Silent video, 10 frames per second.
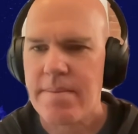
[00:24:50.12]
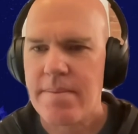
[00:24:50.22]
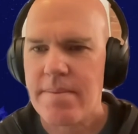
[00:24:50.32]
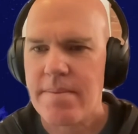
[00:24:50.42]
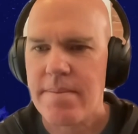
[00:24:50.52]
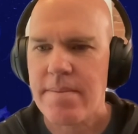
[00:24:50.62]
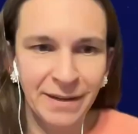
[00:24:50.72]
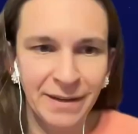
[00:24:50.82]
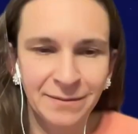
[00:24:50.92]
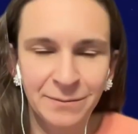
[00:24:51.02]
Thanks,
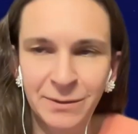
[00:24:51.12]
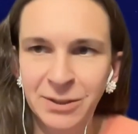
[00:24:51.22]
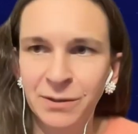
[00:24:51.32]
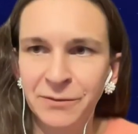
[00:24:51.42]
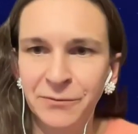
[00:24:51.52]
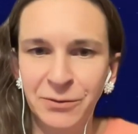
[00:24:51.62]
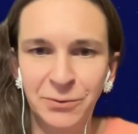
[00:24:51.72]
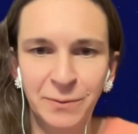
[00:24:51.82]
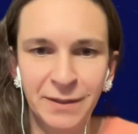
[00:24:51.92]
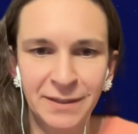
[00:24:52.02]
Brian. We do have a few
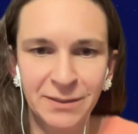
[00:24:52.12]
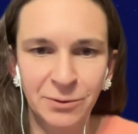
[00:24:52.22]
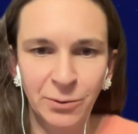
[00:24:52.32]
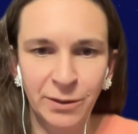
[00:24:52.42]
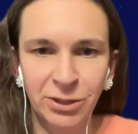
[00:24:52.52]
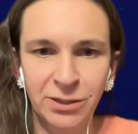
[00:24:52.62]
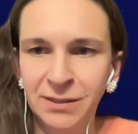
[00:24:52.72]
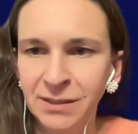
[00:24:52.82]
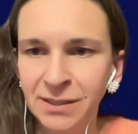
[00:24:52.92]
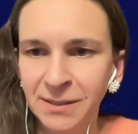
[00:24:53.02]
minutes for
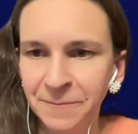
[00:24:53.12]
questions.